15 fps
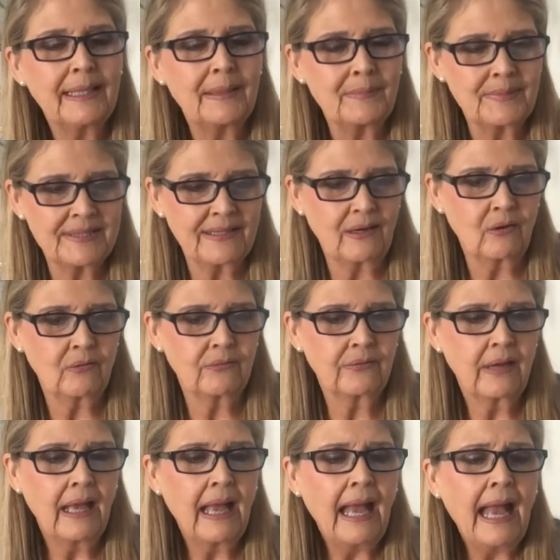himself.
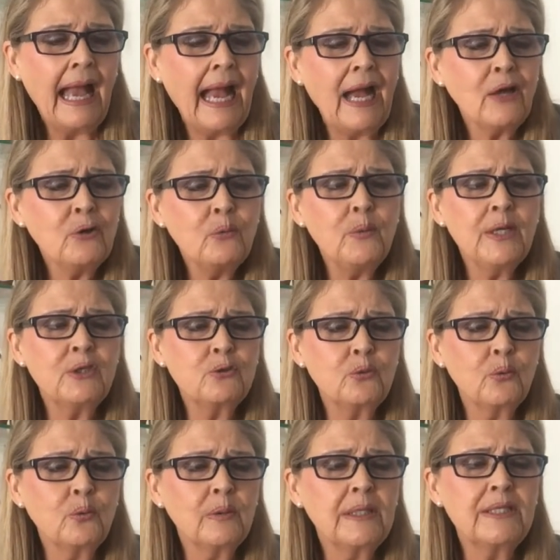How do we
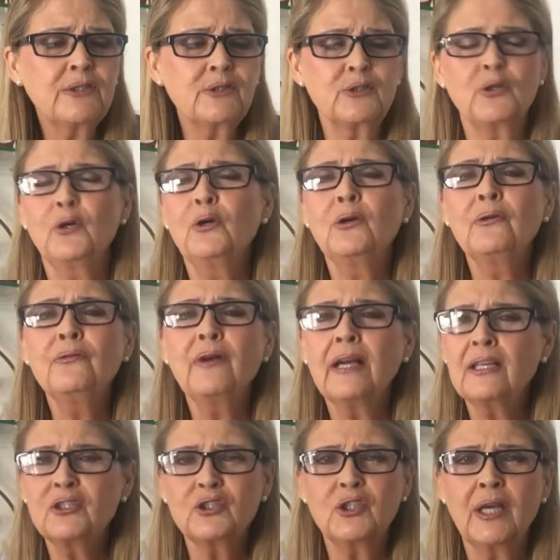truly serve
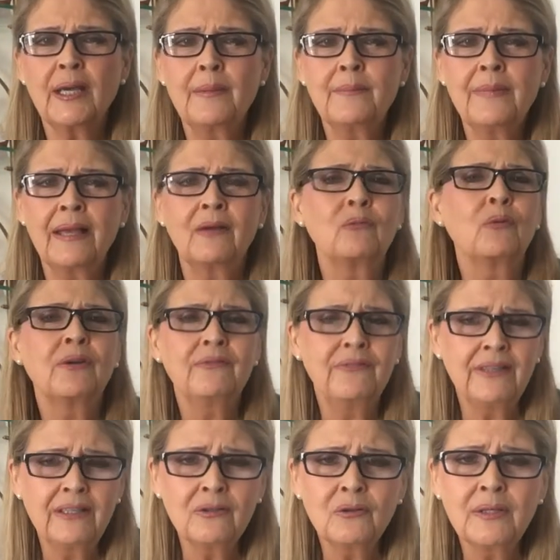Hashem and
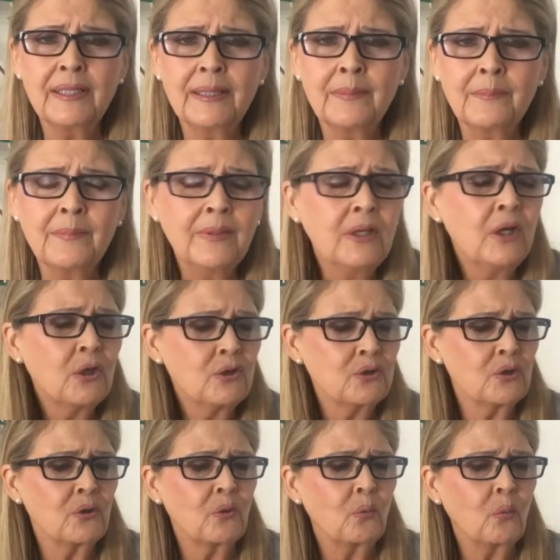reveal him
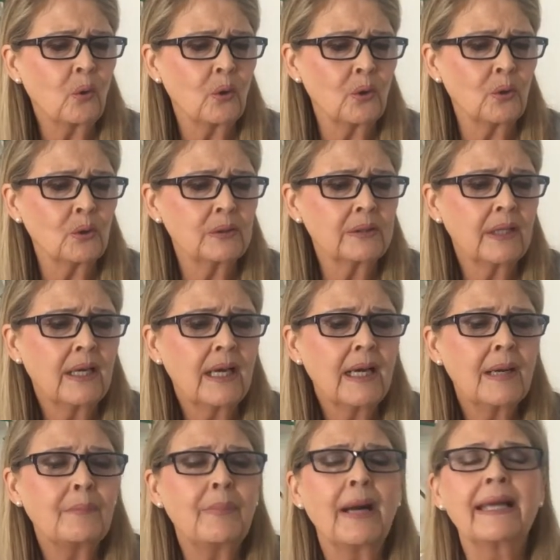to the world?
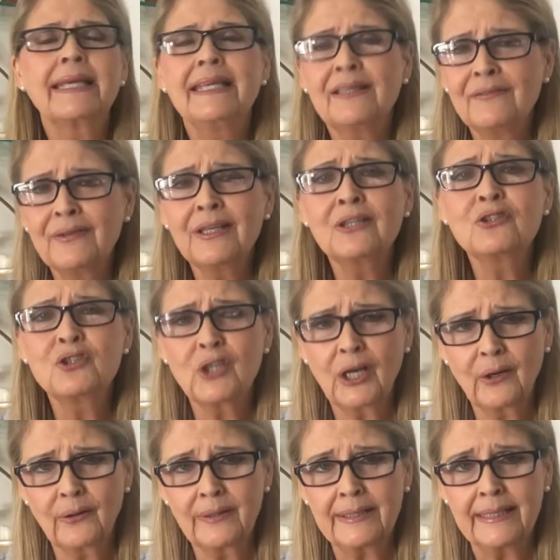By giving
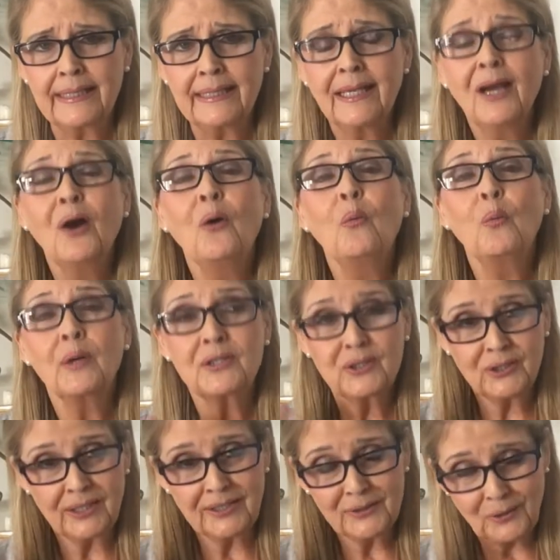charity,
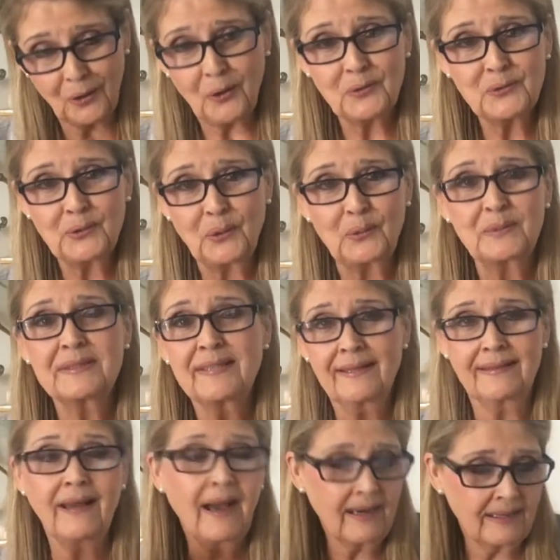which is also
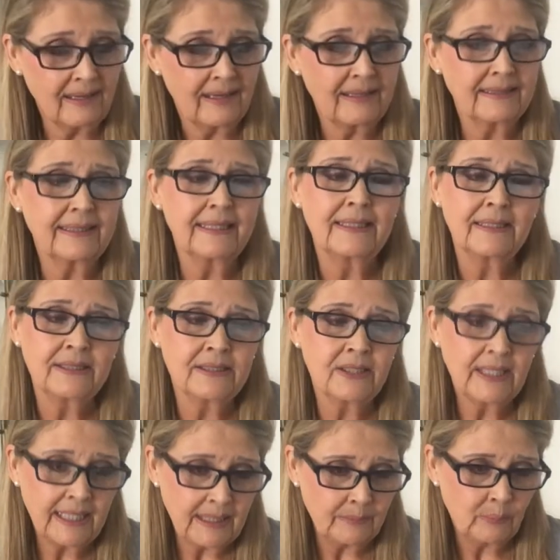tzedakah in
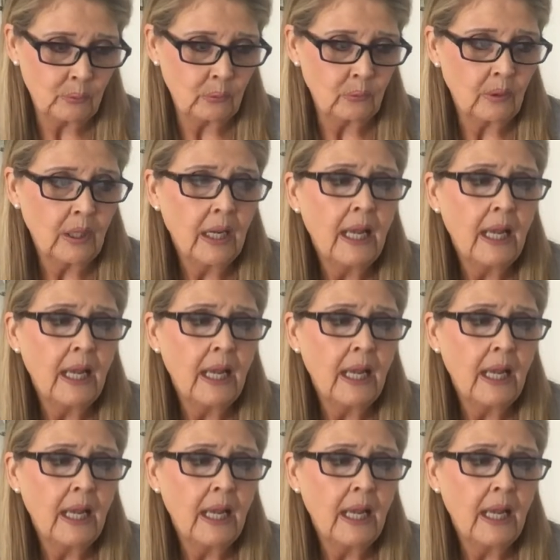Hebrew.